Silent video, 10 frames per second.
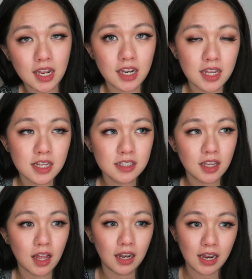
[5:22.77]
it is
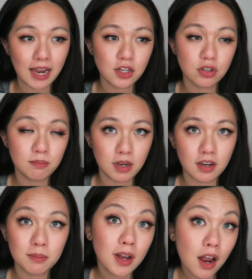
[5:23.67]
a light to
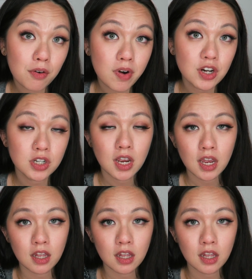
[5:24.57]
medium coverage